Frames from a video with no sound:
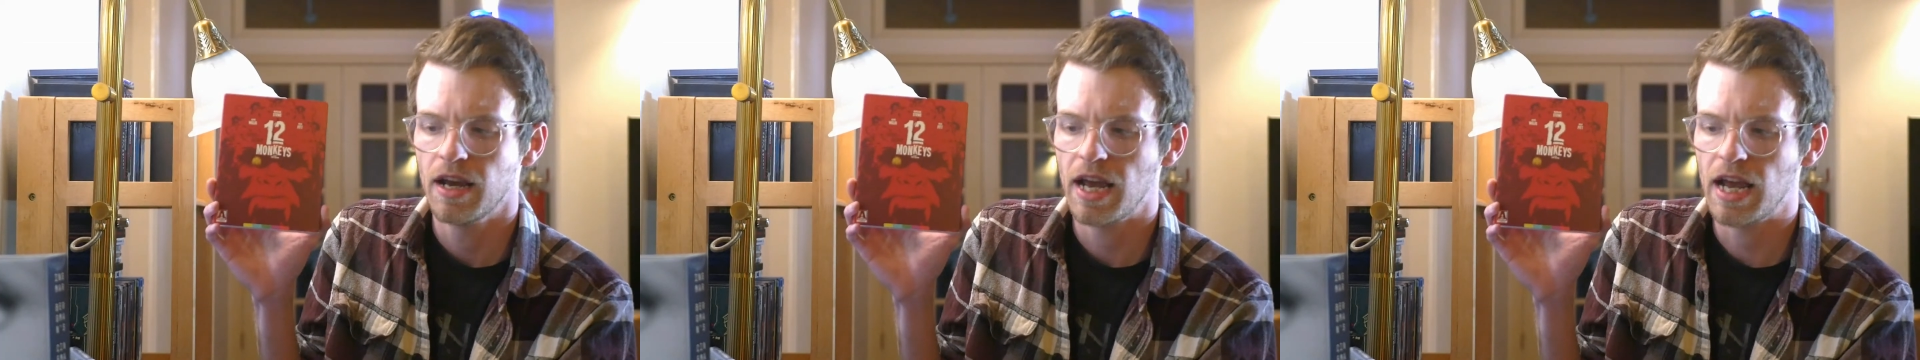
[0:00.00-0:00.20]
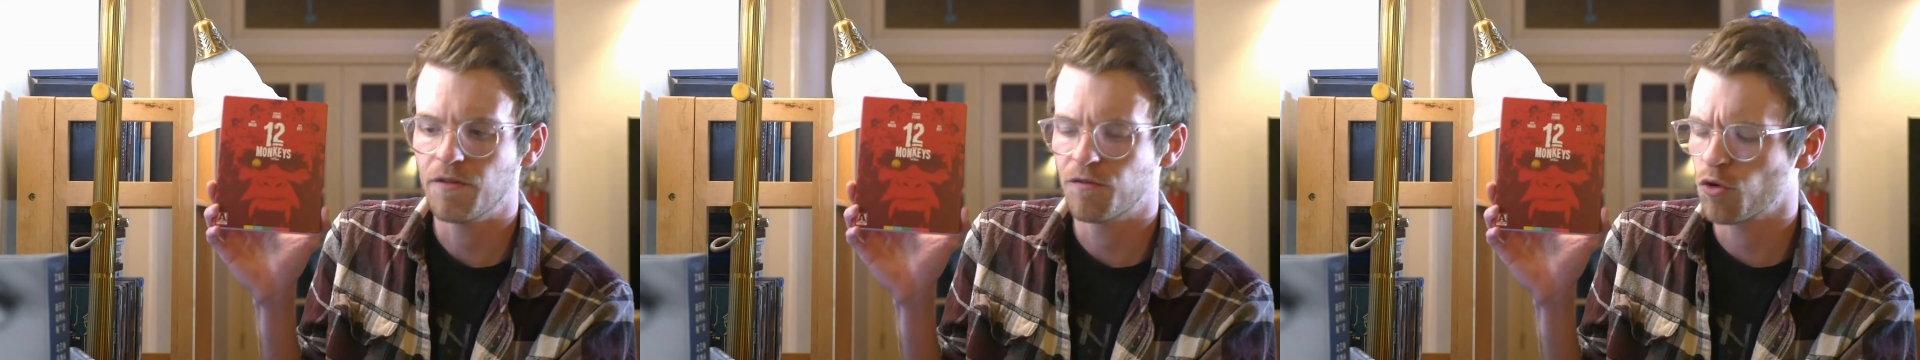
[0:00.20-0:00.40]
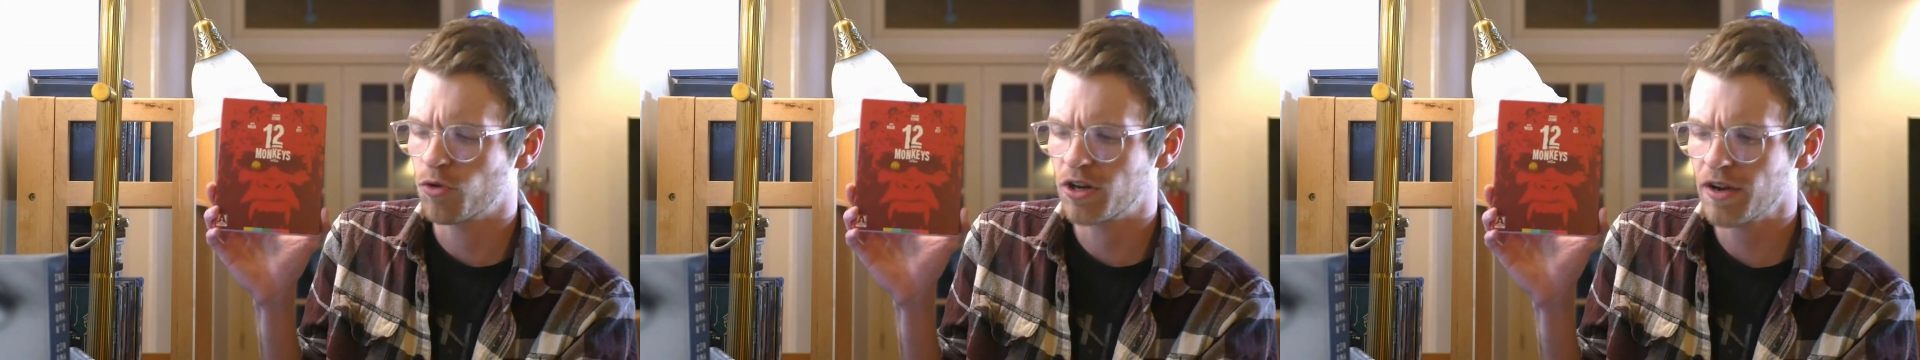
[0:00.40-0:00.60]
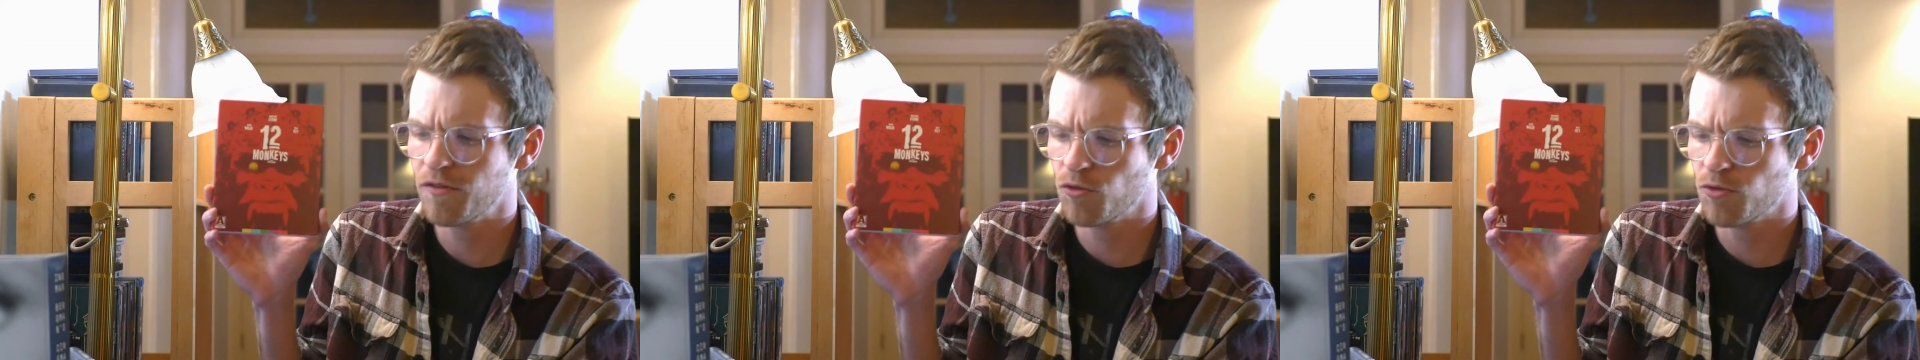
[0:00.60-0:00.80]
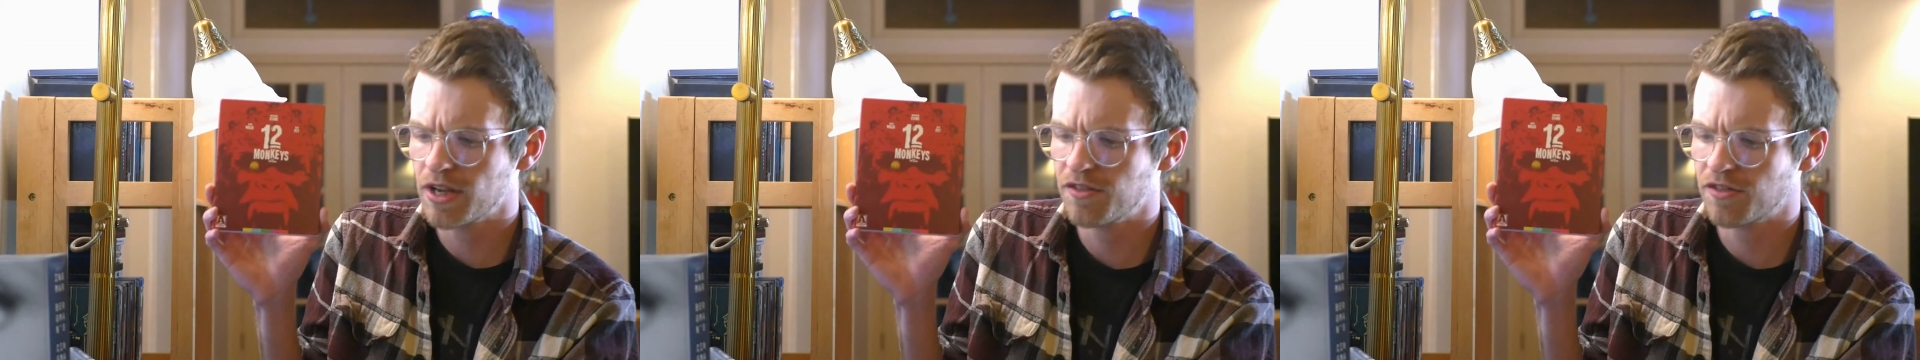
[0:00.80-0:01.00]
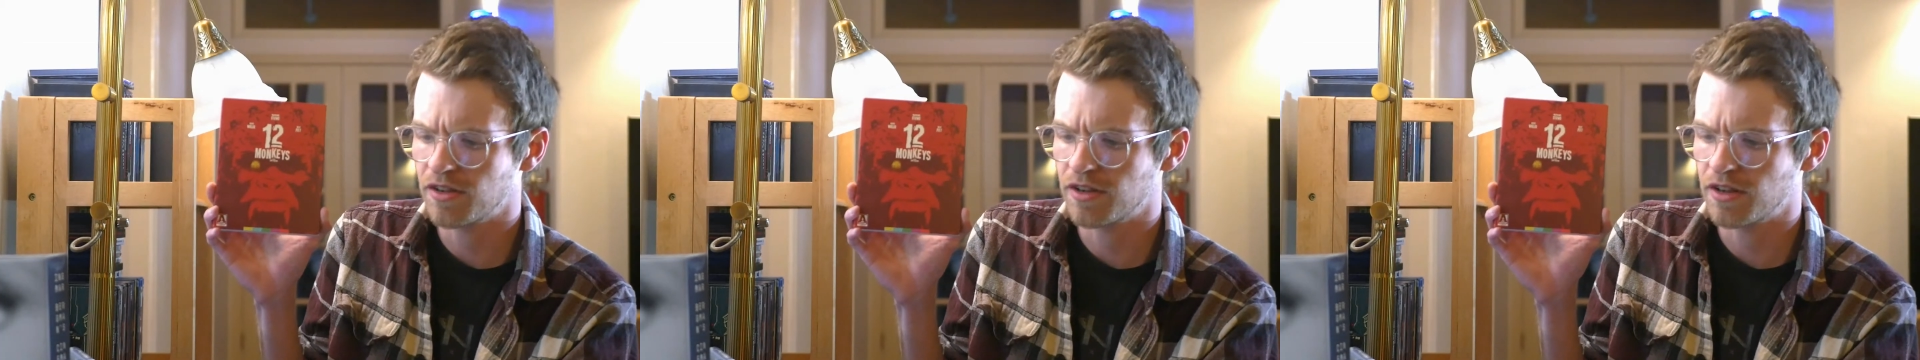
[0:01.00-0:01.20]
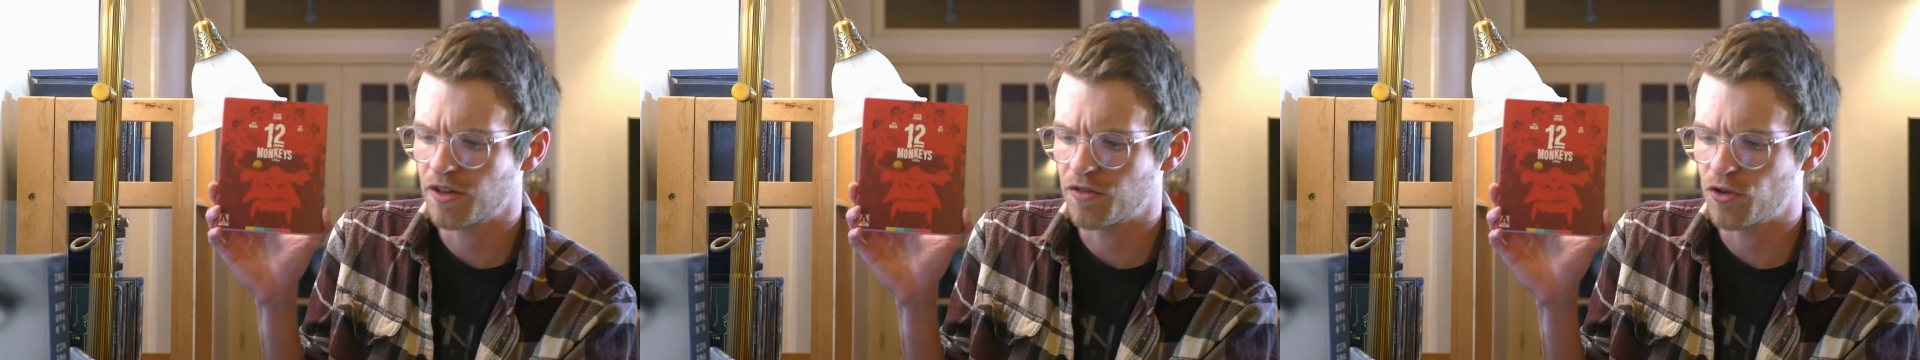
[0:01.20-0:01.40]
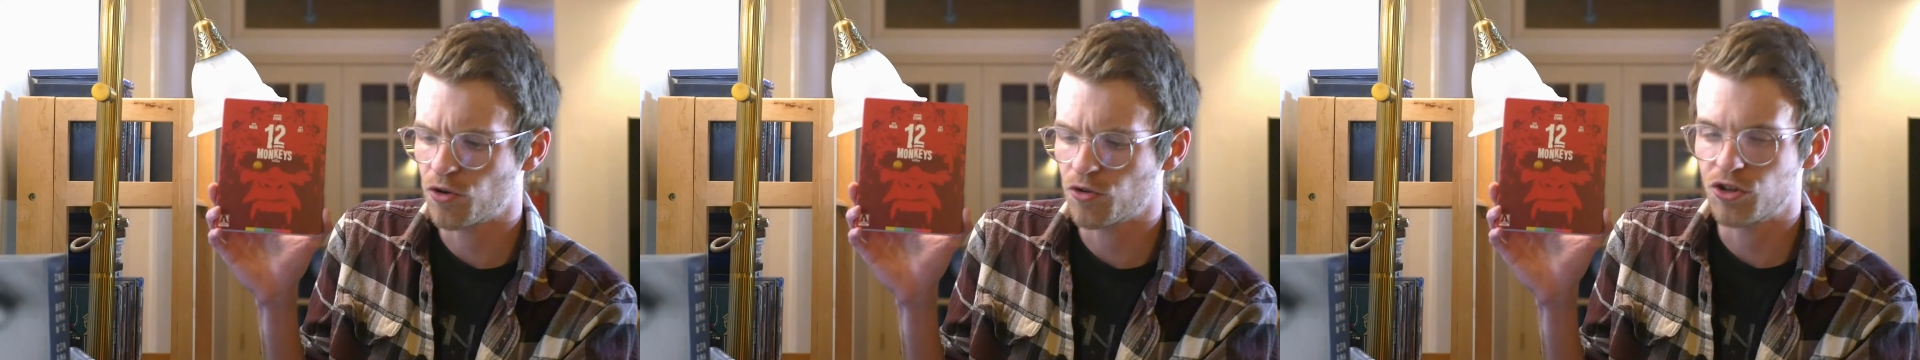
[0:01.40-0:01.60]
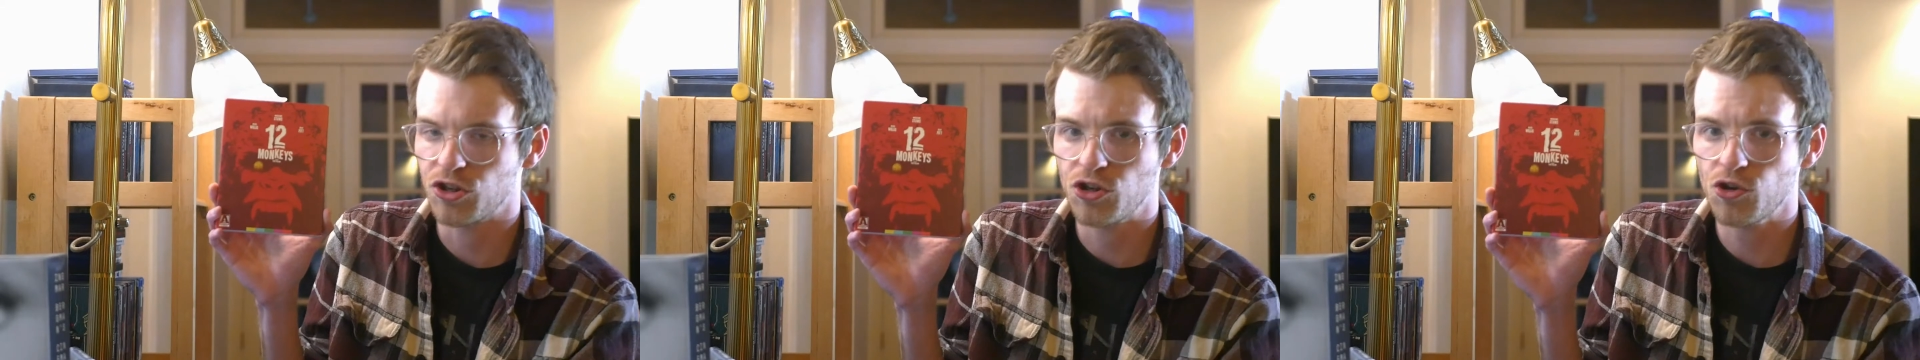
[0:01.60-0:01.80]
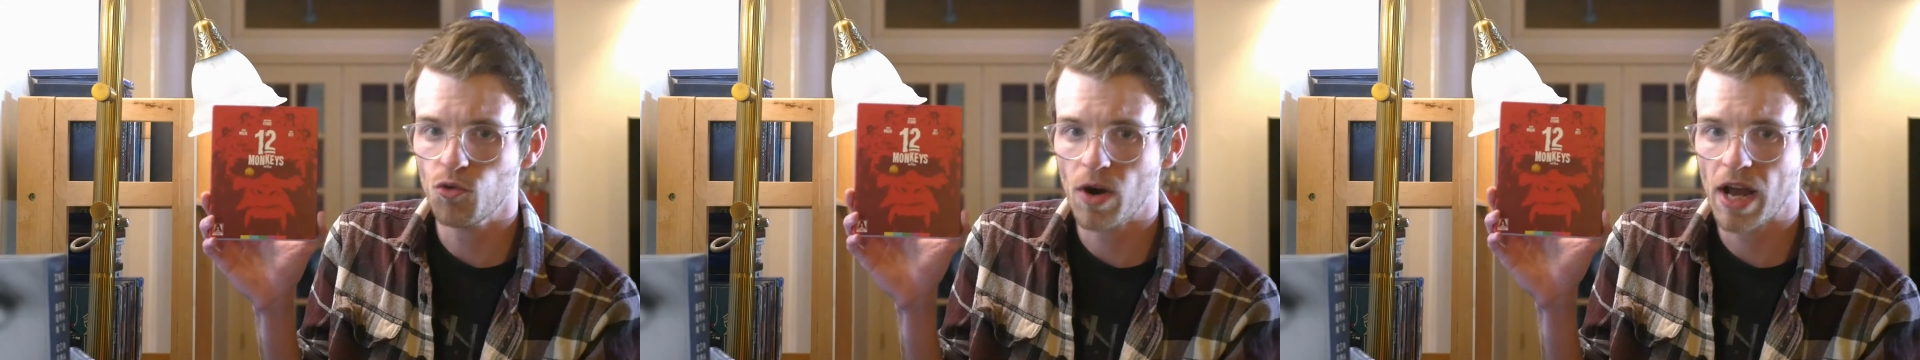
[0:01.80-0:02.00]
and for whatever reason, their
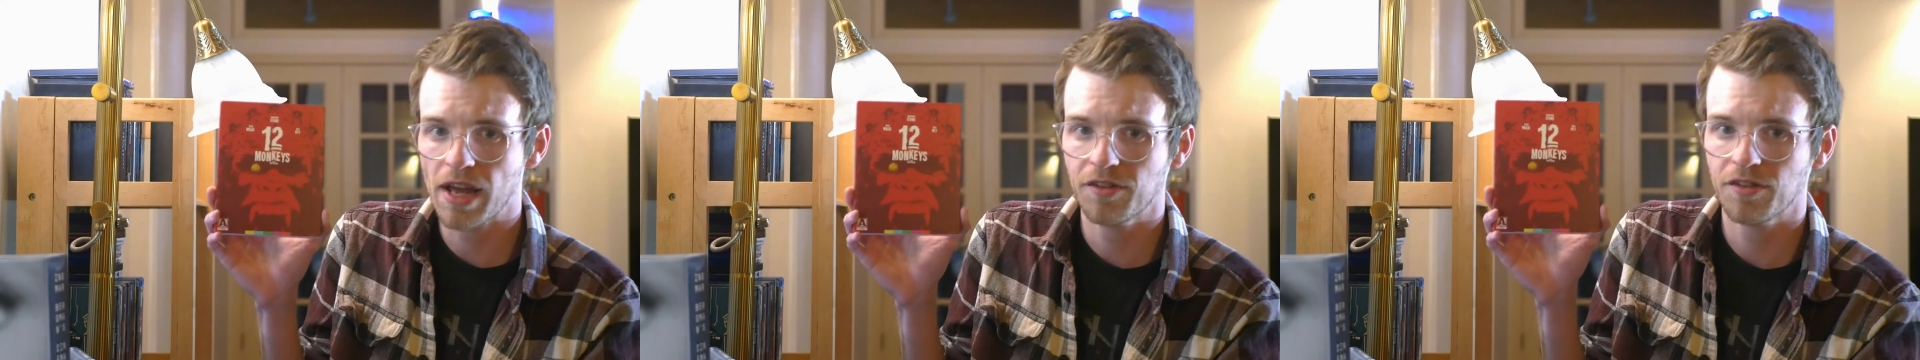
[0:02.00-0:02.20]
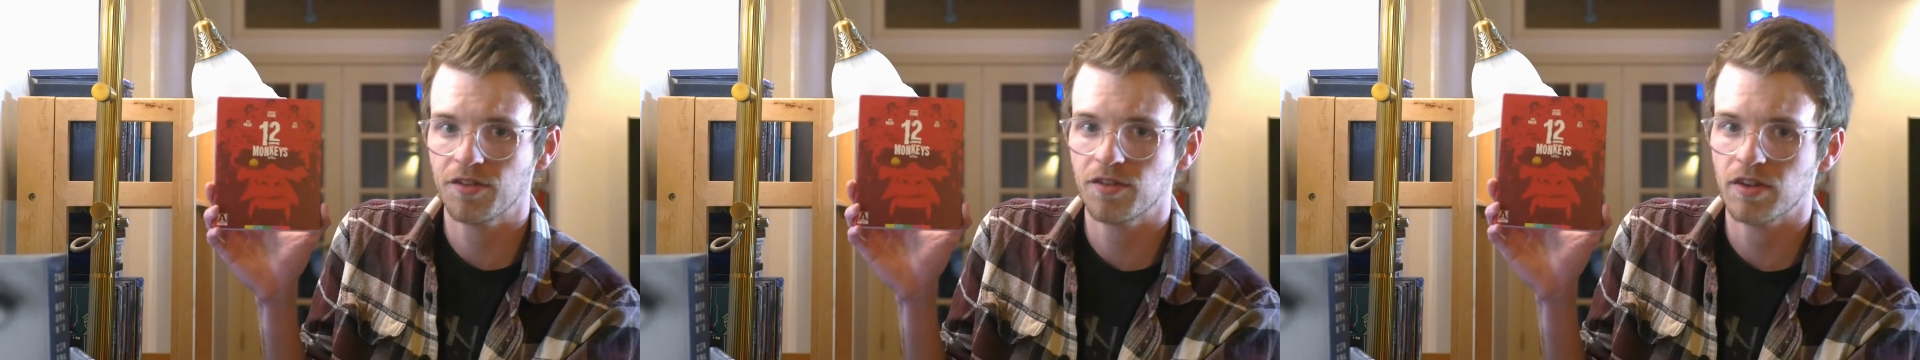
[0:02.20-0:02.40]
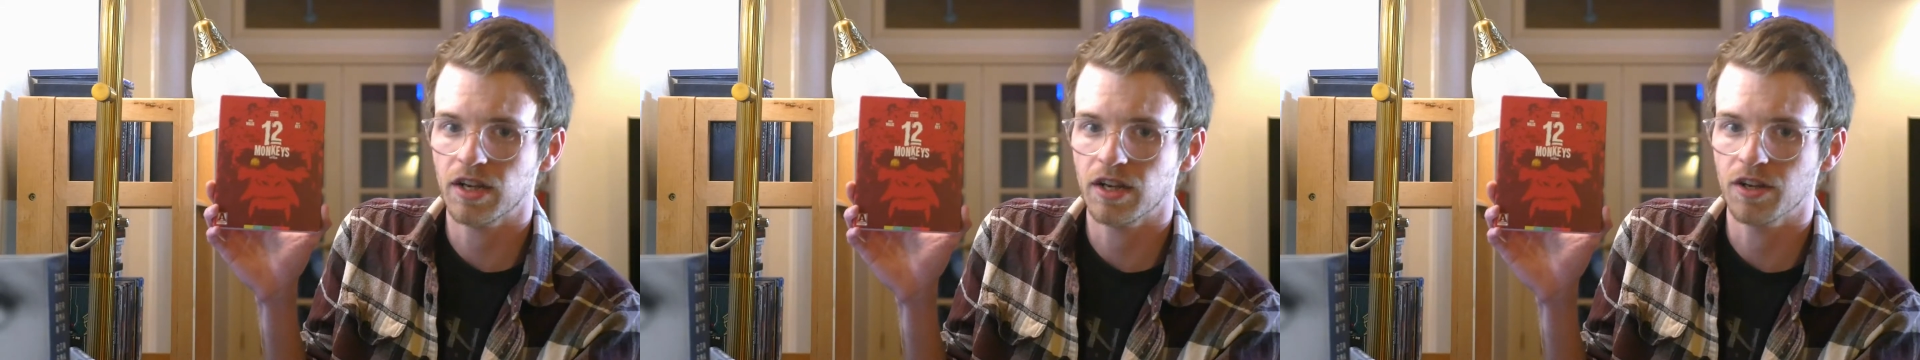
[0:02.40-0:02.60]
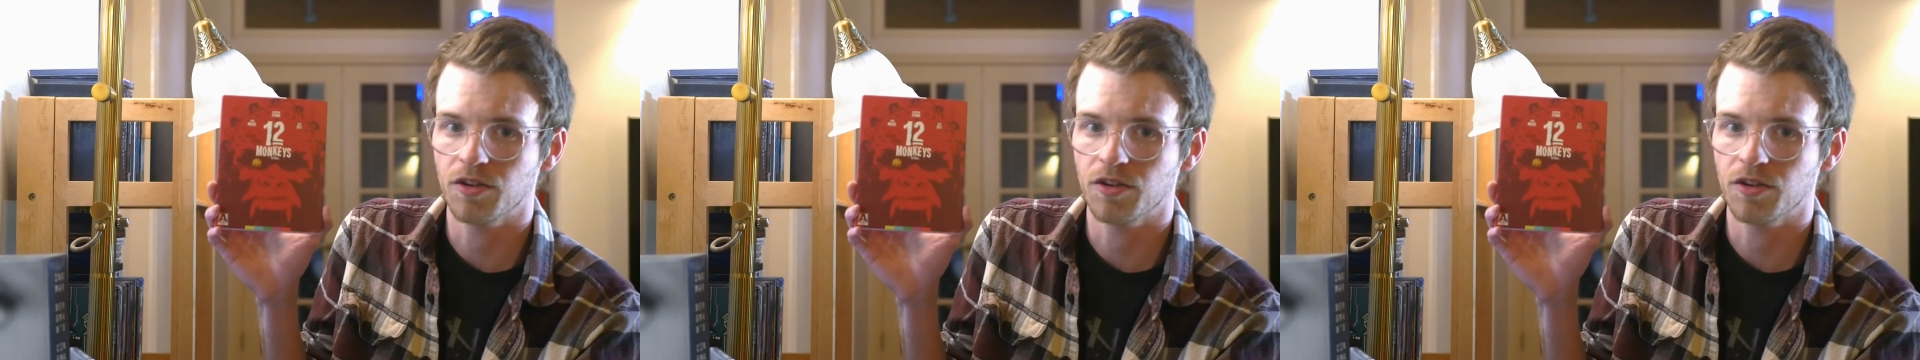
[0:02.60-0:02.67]
US